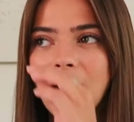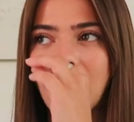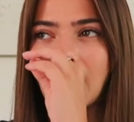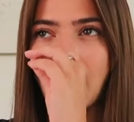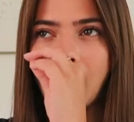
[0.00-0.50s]

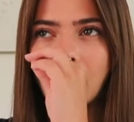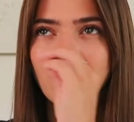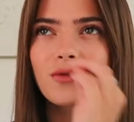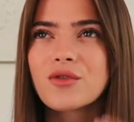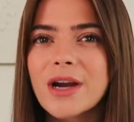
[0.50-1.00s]
I
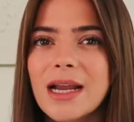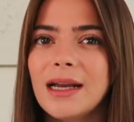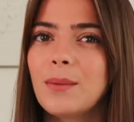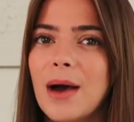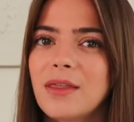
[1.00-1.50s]
can't
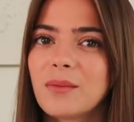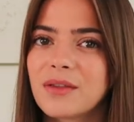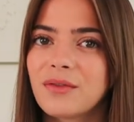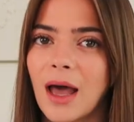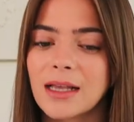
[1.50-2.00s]
really wear them with
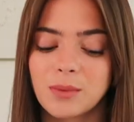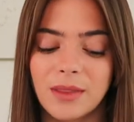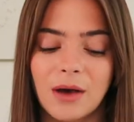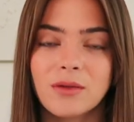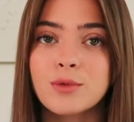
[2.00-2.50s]
flats
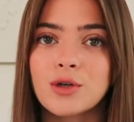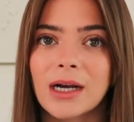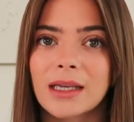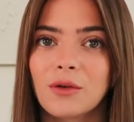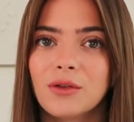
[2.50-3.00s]
without them
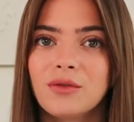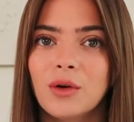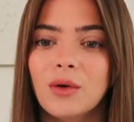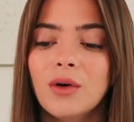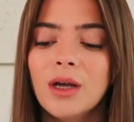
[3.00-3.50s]
dragging on the
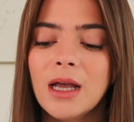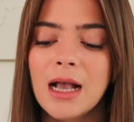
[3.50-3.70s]
floor.